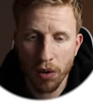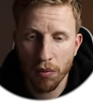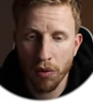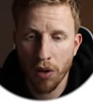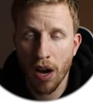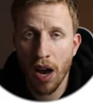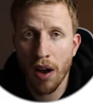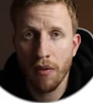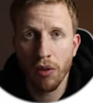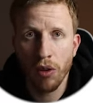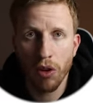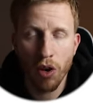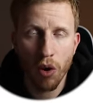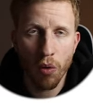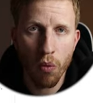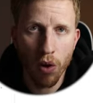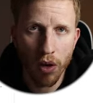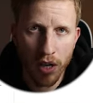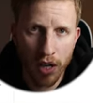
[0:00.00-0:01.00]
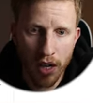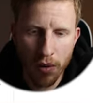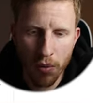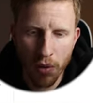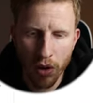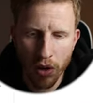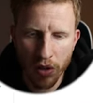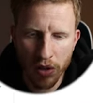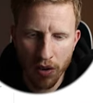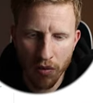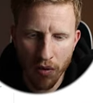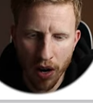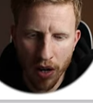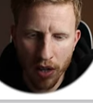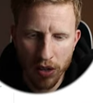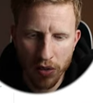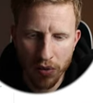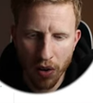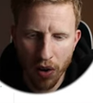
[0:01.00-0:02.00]
one. I'm going to have a look at what keywords it
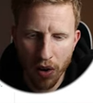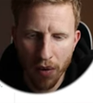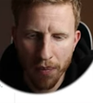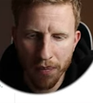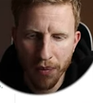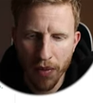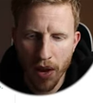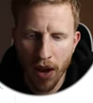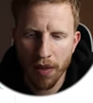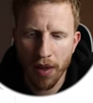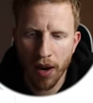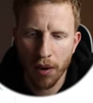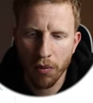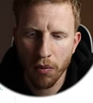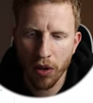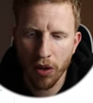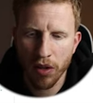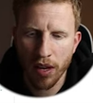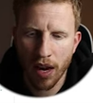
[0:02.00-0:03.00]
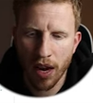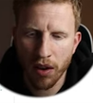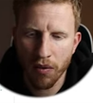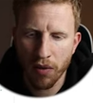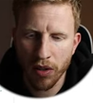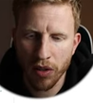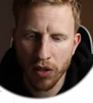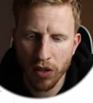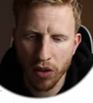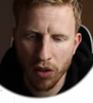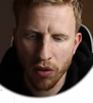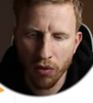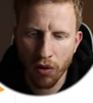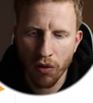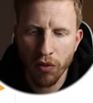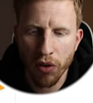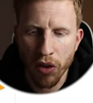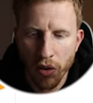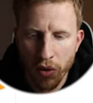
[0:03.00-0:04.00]
ranks for. And then I'm going to dive into the
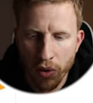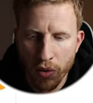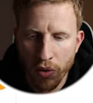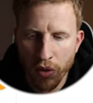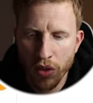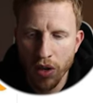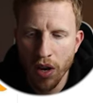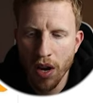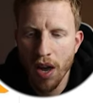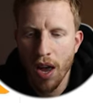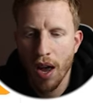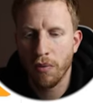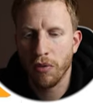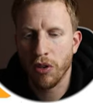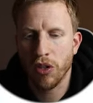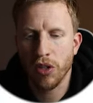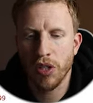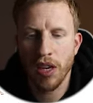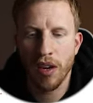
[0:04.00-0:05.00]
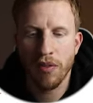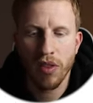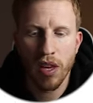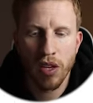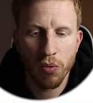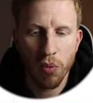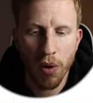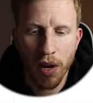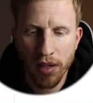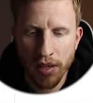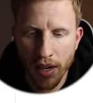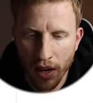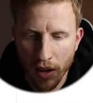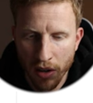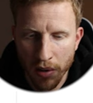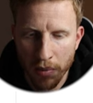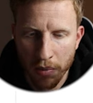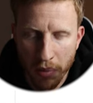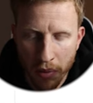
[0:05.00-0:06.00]
reviews. I'm going to see if there's ways I
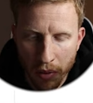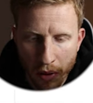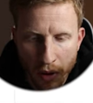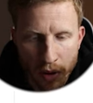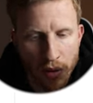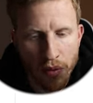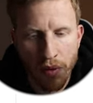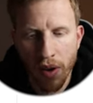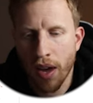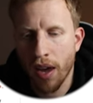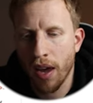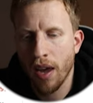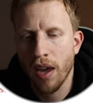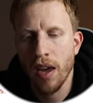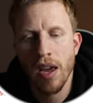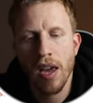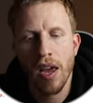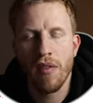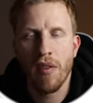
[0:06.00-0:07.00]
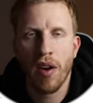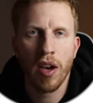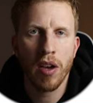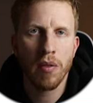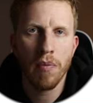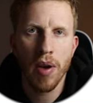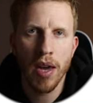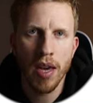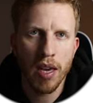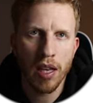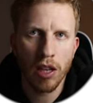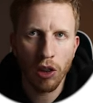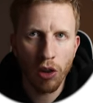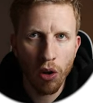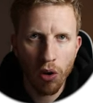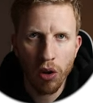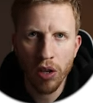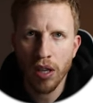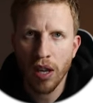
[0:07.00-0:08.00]
could improve it, if I can make it
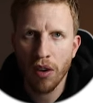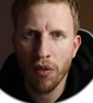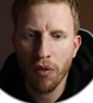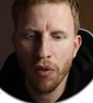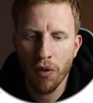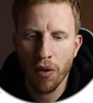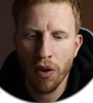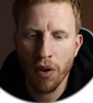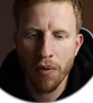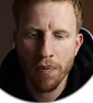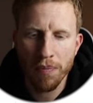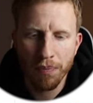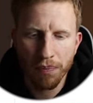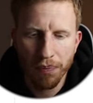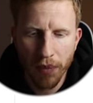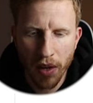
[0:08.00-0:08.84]
look different.